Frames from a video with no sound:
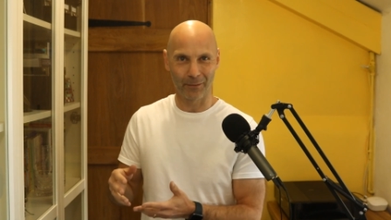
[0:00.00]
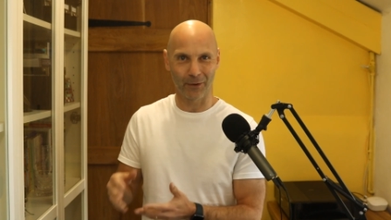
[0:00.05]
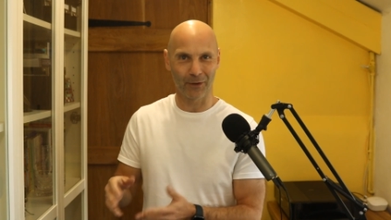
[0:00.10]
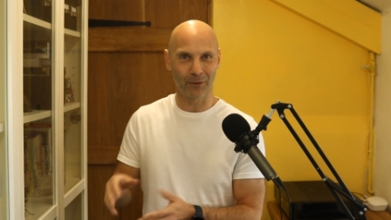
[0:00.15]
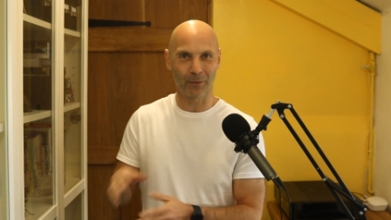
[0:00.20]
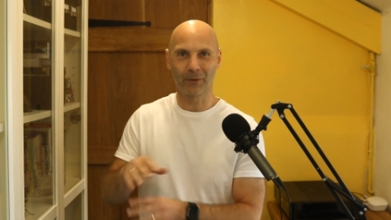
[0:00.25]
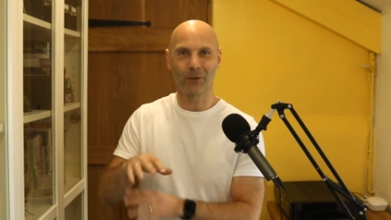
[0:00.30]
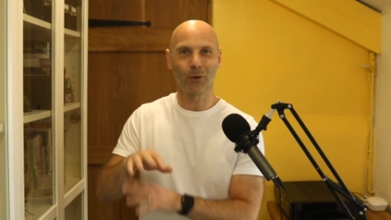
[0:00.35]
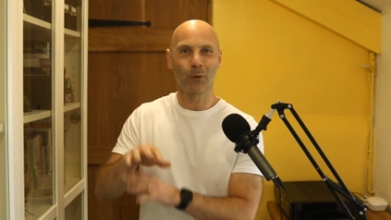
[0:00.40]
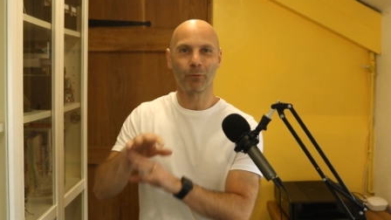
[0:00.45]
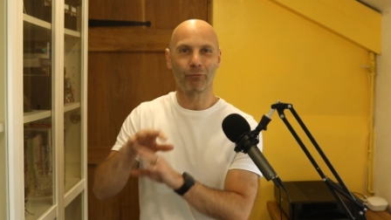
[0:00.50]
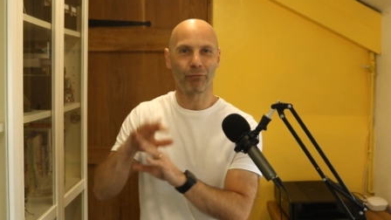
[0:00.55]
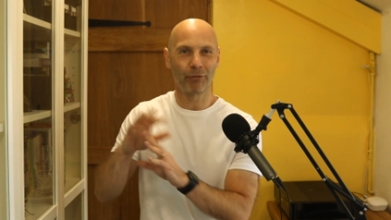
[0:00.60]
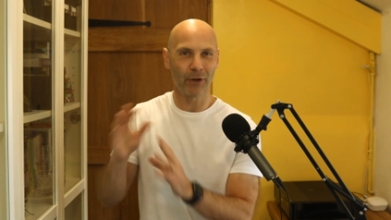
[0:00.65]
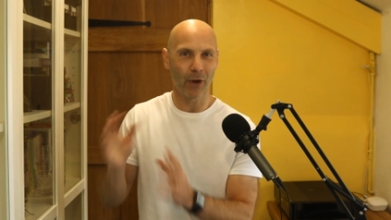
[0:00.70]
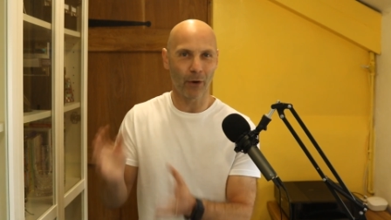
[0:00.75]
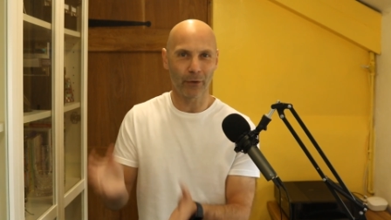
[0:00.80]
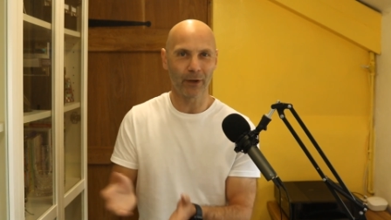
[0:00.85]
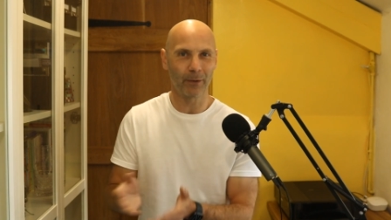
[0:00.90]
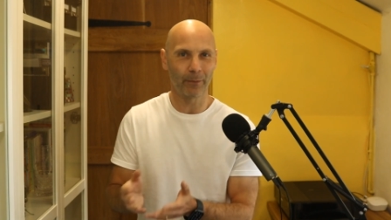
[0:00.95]
because we're too
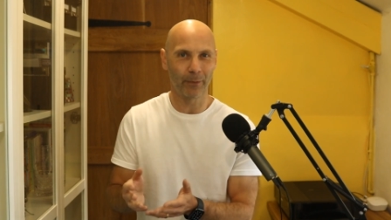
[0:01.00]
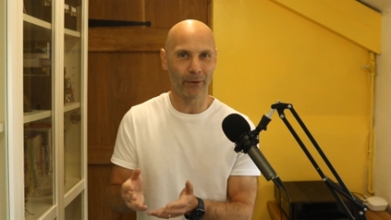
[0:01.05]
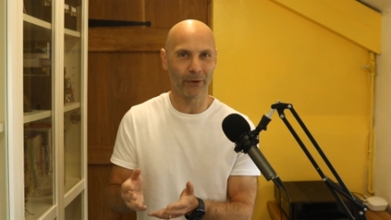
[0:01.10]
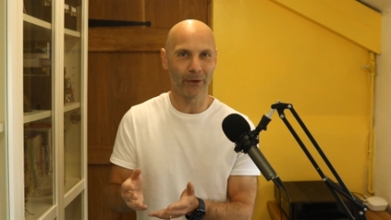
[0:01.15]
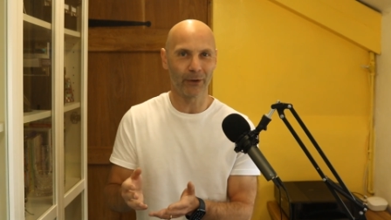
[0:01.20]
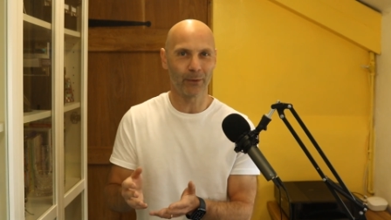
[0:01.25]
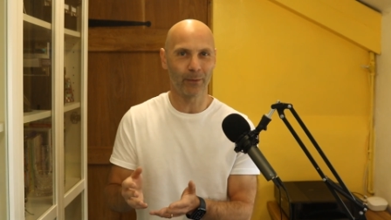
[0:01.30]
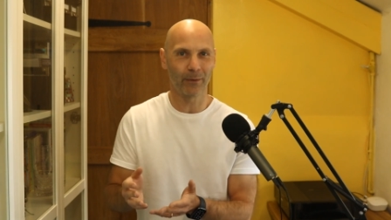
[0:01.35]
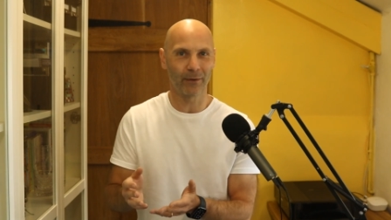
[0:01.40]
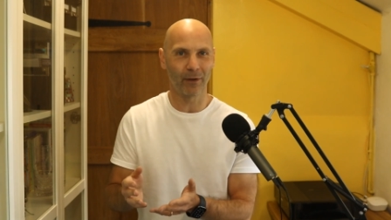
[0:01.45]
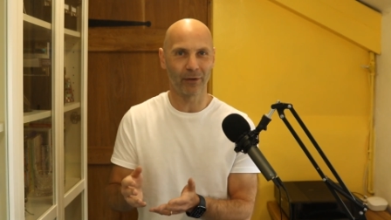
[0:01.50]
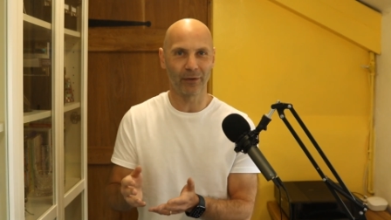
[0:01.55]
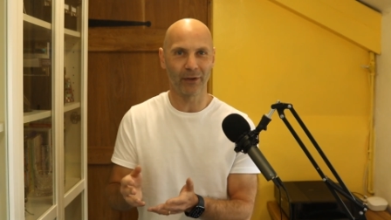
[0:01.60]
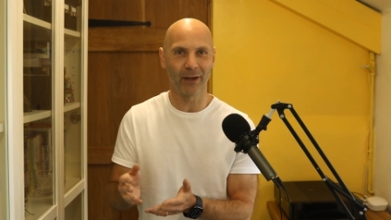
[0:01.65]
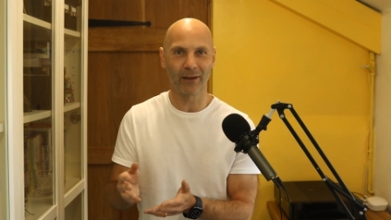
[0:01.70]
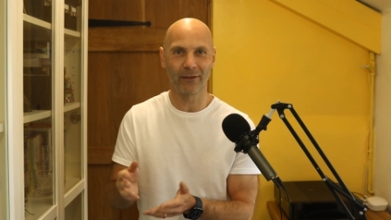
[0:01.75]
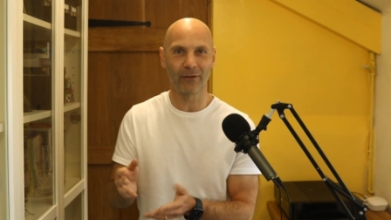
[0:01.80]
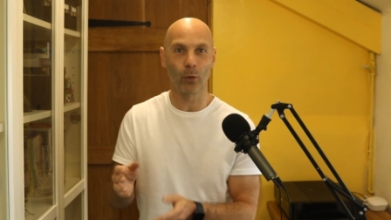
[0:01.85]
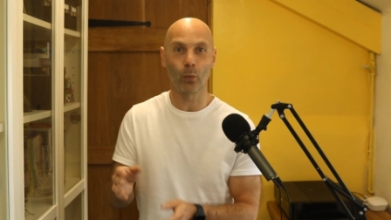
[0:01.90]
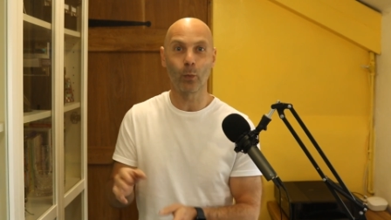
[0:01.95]
preoccupied with the
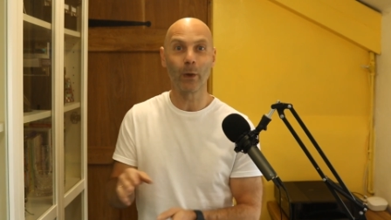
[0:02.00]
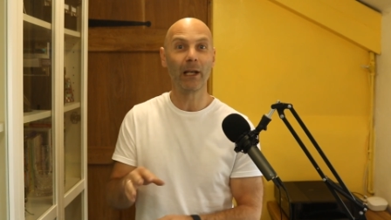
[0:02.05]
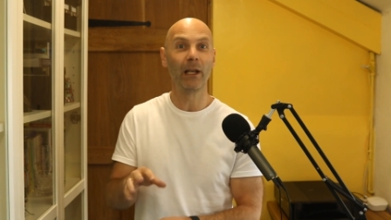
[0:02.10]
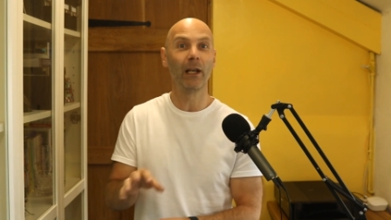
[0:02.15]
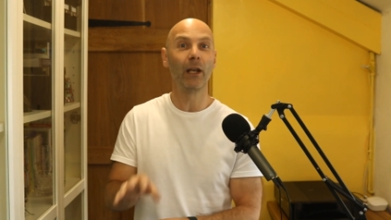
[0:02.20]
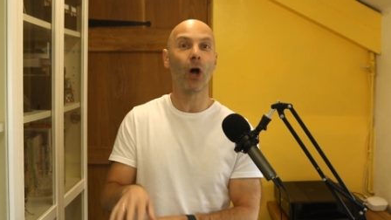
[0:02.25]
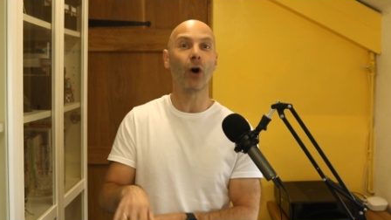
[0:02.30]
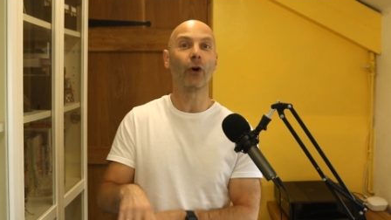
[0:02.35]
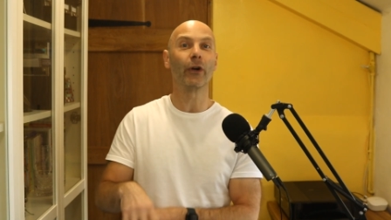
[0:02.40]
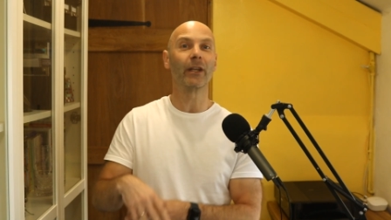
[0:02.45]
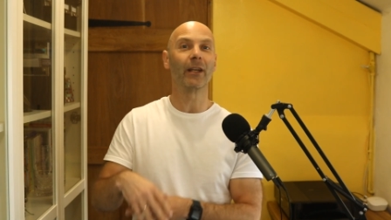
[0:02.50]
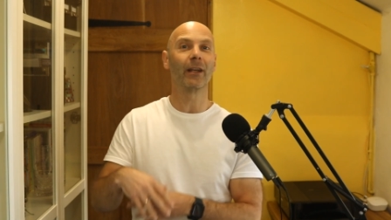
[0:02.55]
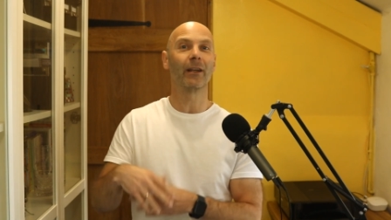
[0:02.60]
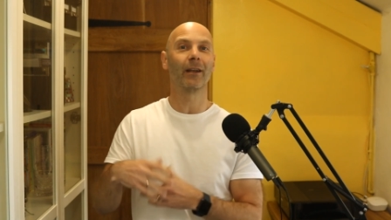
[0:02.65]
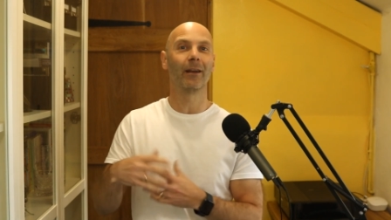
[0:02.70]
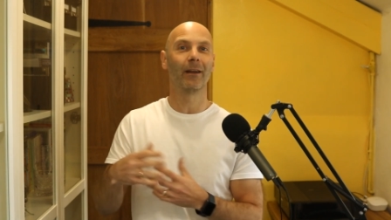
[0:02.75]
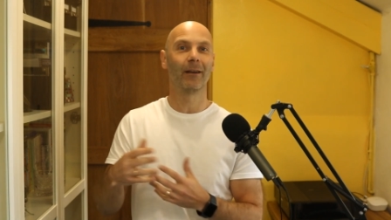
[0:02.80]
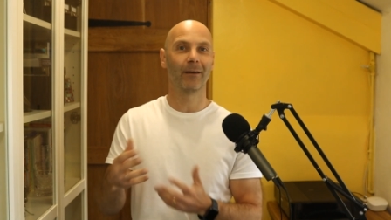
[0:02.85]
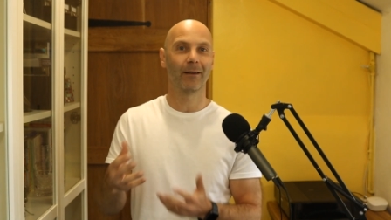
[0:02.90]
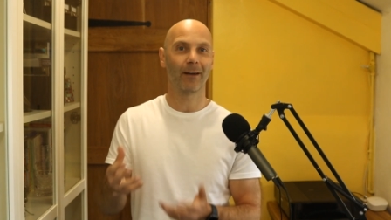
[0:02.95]
things that we
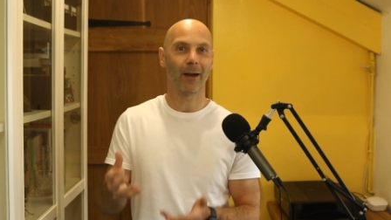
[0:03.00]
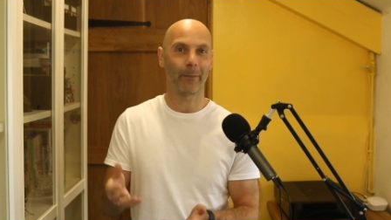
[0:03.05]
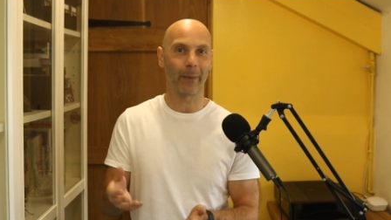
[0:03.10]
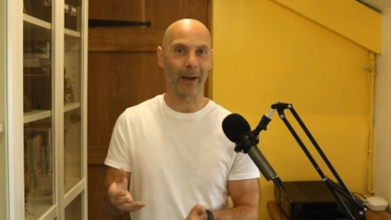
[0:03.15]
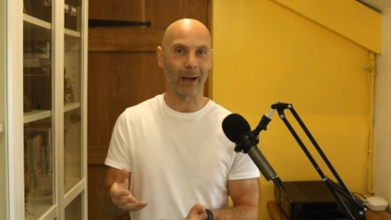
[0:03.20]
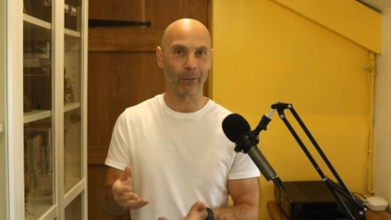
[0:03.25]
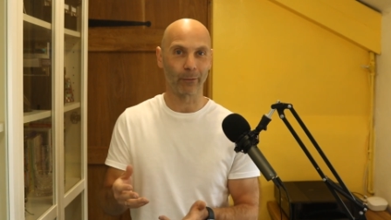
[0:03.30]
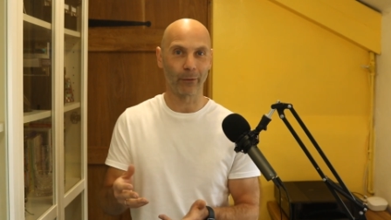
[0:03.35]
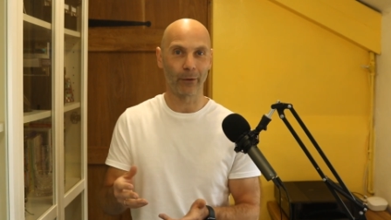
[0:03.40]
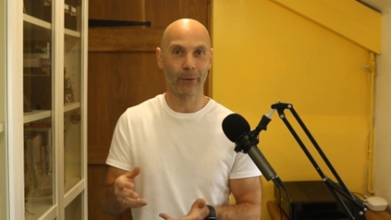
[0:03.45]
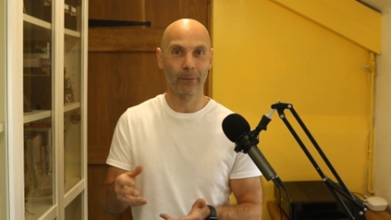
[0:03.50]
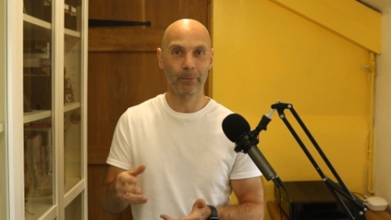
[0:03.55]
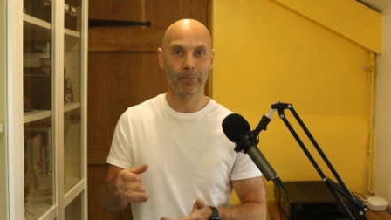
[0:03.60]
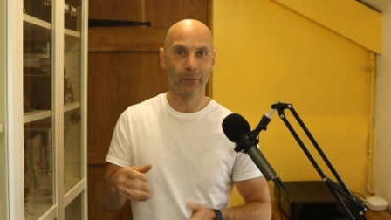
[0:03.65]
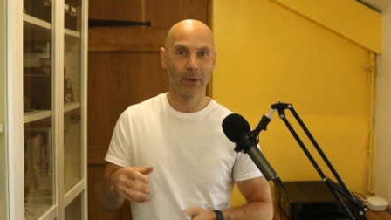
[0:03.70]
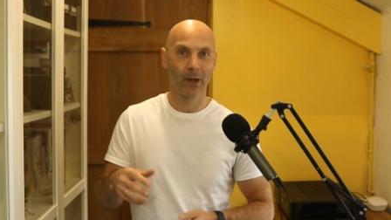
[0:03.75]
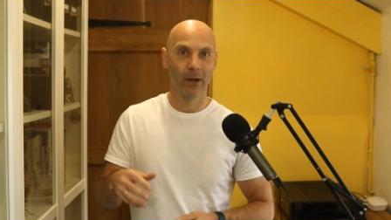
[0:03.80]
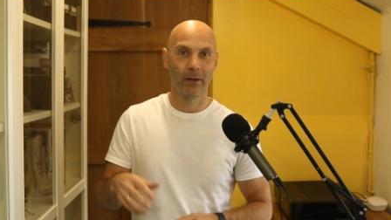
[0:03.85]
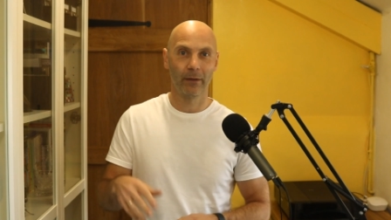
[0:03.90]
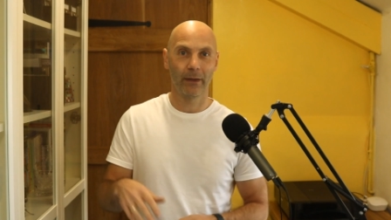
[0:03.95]
like about them,